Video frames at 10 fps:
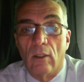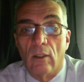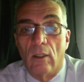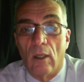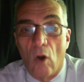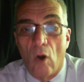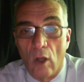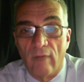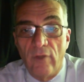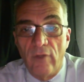uh, all
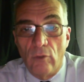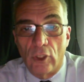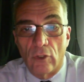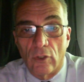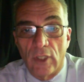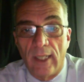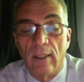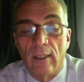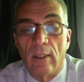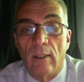of New Jersey,
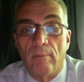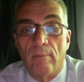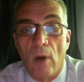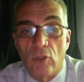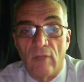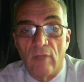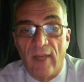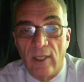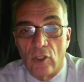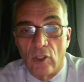most of
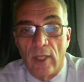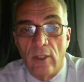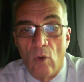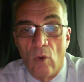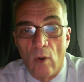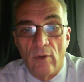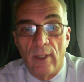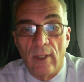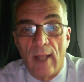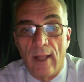eastern and northern
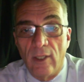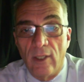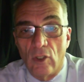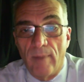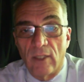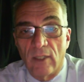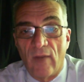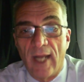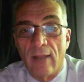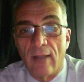uh, eastern
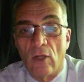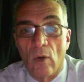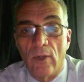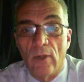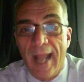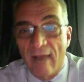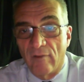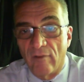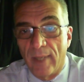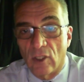Pennsylvania and the northern half of
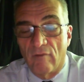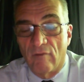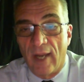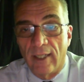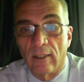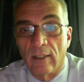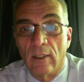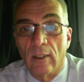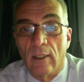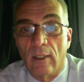Pennsylvania,
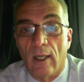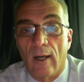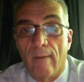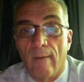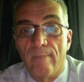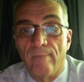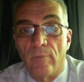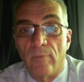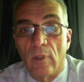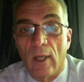um,
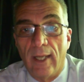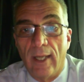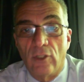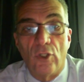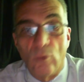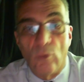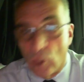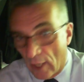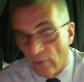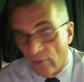into
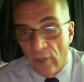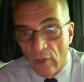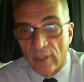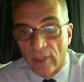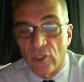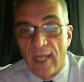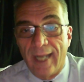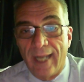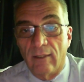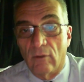southern New York
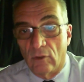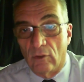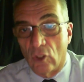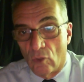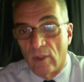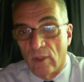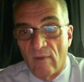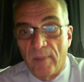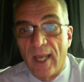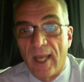State, just north of the
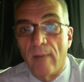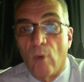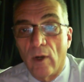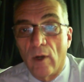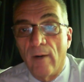P A border,